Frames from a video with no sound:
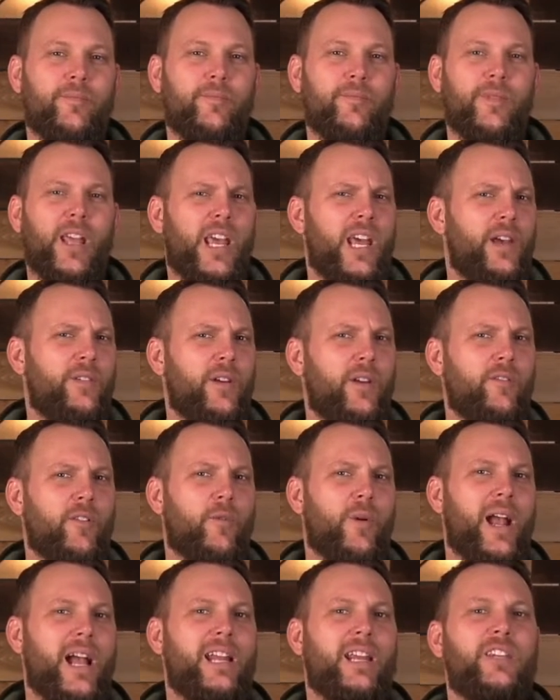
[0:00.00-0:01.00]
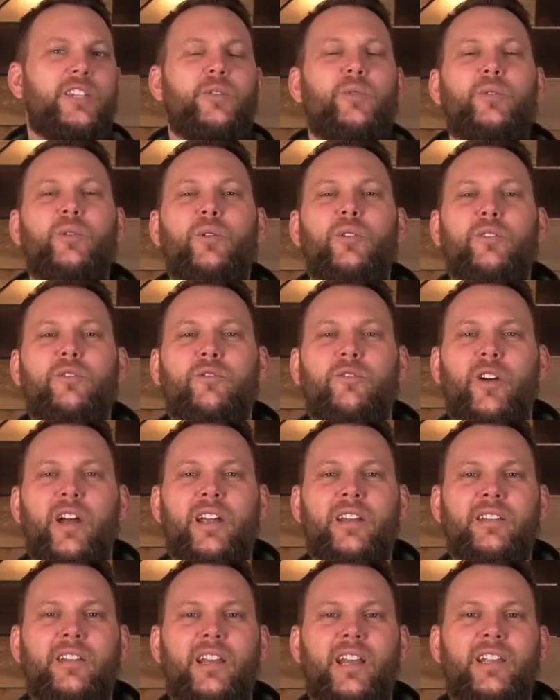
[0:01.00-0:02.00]
If you ever ran into an old
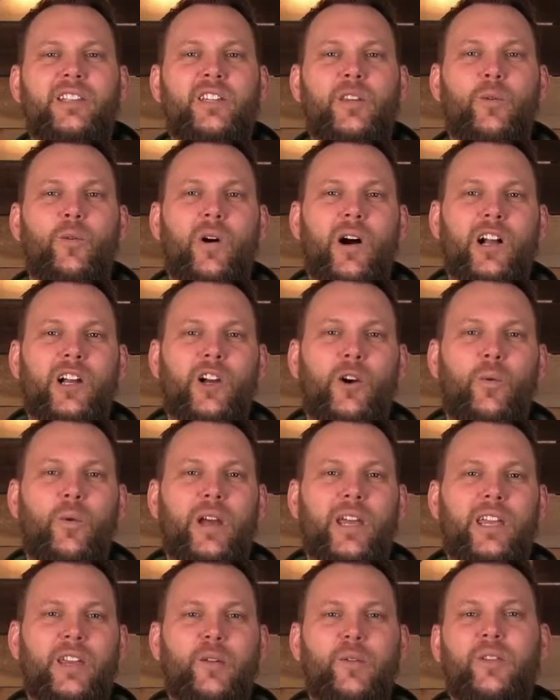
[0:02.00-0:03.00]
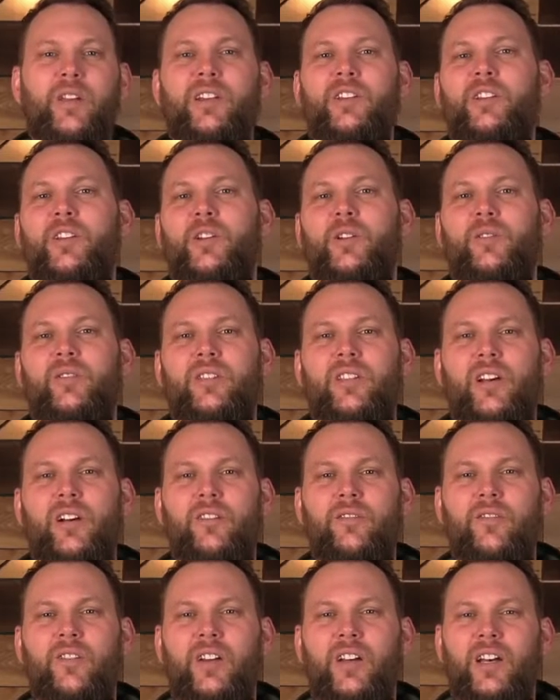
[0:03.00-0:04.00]
friend and as you walk away, you think to
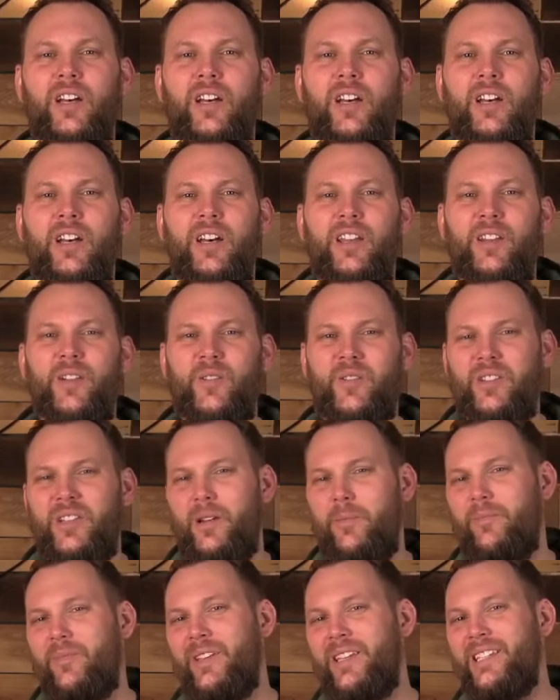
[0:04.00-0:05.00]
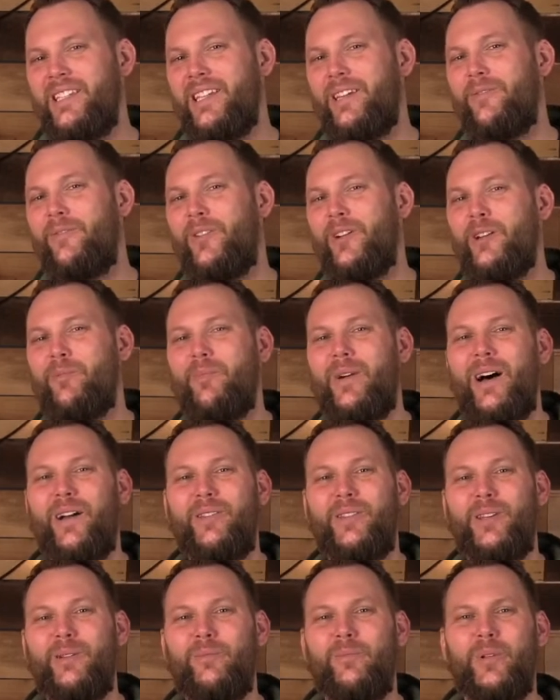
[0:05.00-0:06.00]
yourself, there's something different about
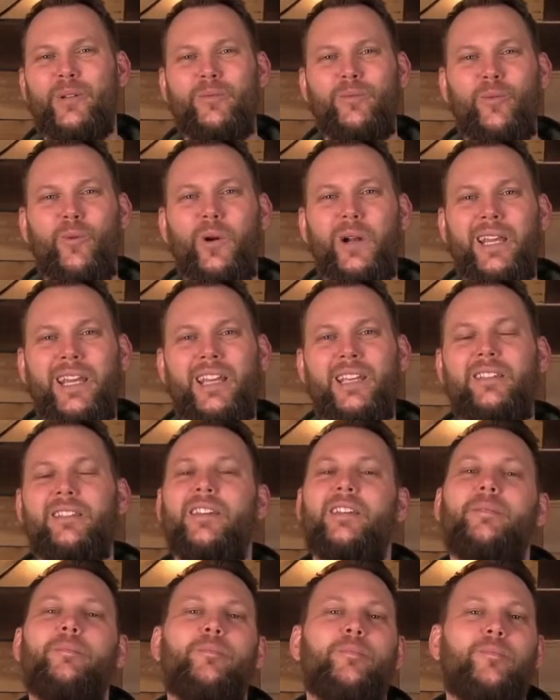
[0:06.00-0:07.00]
them, but what is it?